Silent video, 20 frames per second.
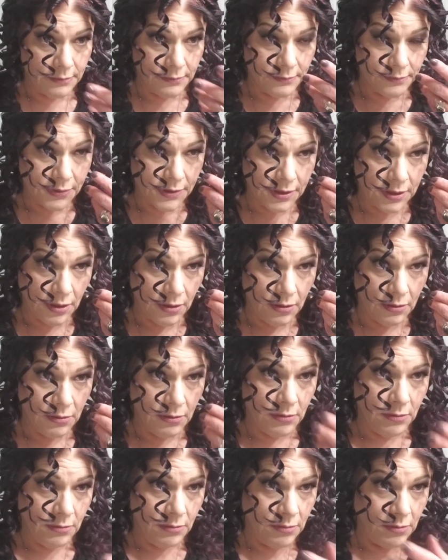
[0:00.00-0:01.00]

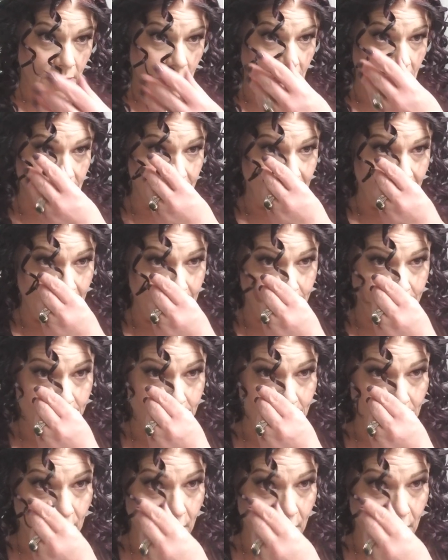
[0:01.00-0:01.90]
So again,